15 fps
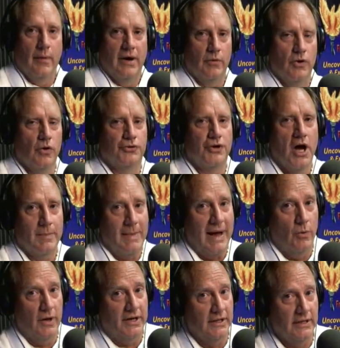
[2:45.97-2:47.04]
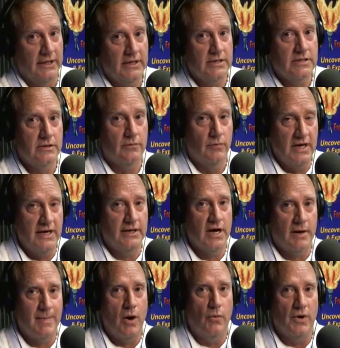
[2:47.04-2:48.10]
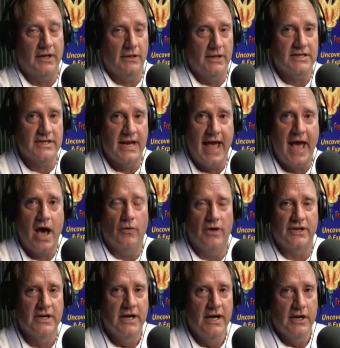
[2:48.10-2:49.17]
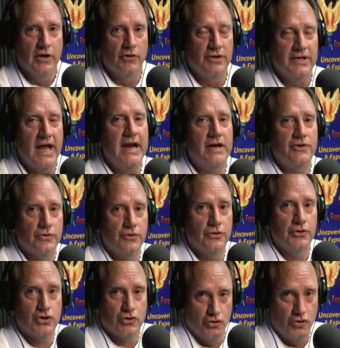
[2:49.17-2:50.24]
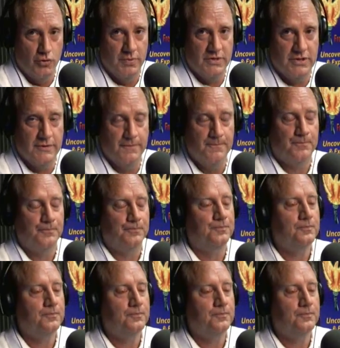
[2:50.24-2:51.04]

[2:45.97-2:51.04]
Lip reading: We're going to talk about WikiLeaks. We need to talk about WikiLeaks and how it's endangering the troops."